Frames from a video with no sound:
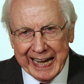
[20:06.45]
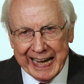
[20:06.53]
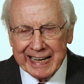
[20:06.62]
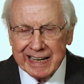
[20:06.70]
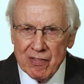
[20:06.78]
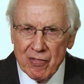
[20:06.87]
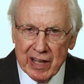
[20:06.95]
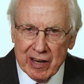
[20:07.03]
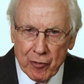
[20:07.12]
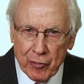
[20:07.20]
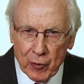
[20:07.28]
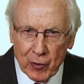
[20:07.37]
And in that
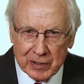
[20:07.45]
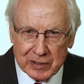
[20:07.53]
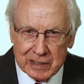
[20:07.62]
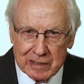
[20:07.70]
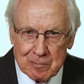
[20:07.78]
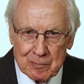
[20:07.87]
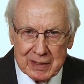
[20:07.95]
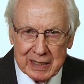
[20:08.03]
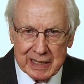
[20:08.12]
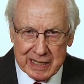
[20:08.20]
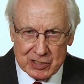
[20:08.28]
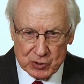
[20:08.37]
authority,
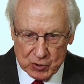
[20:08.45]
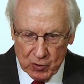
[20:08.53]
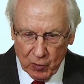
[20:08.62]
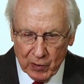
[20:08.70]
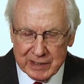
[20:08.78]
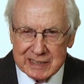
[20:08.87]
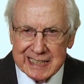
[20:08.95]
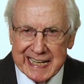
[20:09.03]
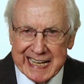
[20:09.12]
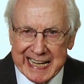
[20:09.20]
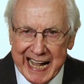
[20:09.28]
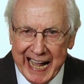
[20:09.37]
he is going to
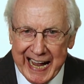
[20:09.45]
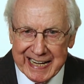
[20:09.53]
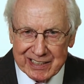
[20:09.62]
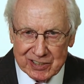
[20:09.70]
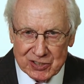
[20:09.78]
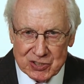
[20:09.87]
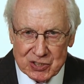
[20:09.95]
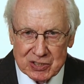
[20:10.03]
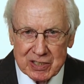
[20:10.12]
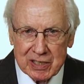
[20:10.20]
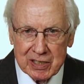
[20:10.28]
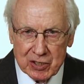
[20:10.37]
guide us
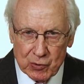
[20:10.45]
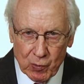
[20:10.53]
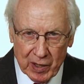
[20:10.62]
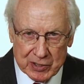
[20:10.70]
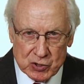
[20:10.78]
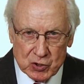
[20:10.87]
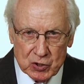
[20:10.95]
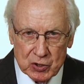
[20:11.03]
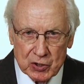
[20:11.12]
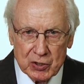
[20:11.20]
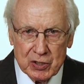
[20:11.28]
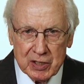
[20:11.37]
into what is
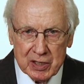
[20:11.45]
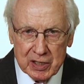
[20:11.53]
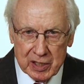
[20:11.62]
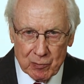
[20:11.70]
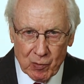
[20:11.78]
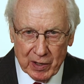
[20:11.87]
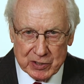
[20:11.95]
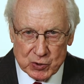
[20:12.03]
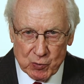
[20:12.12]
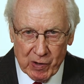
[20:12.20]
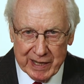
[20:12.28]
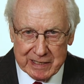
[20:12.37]
good and what is
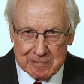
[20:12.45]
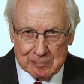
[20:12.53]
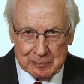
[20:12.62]
right.